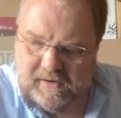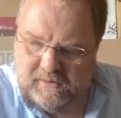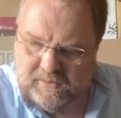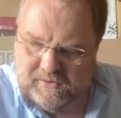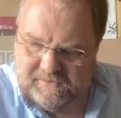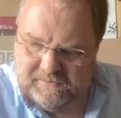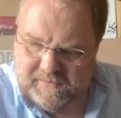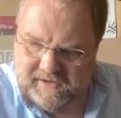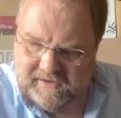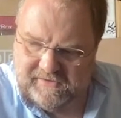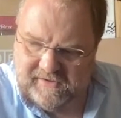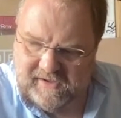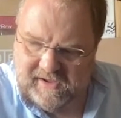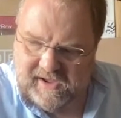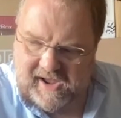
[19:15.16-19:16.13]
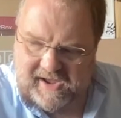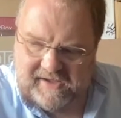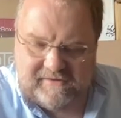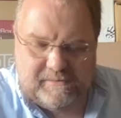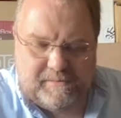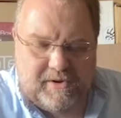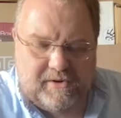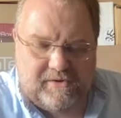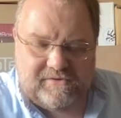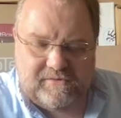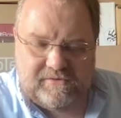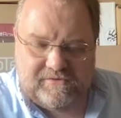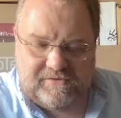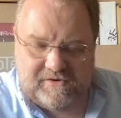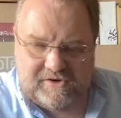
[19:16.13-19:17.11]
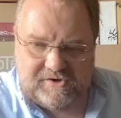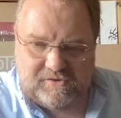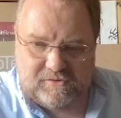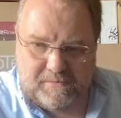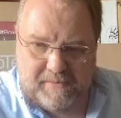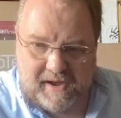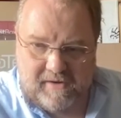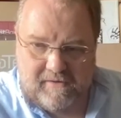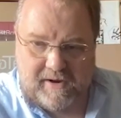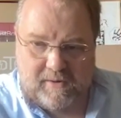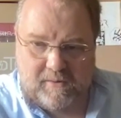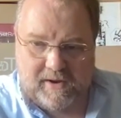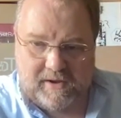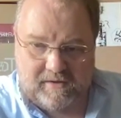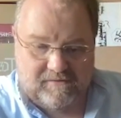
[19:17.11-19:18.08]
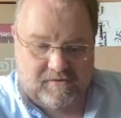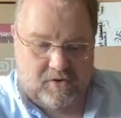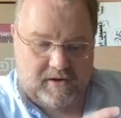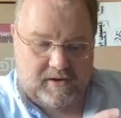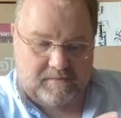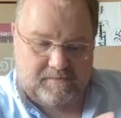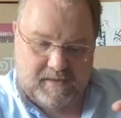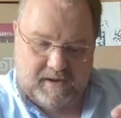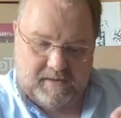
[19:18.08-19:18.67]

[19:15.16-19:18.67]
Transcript: which means as opposed to a traditional bearing where you've got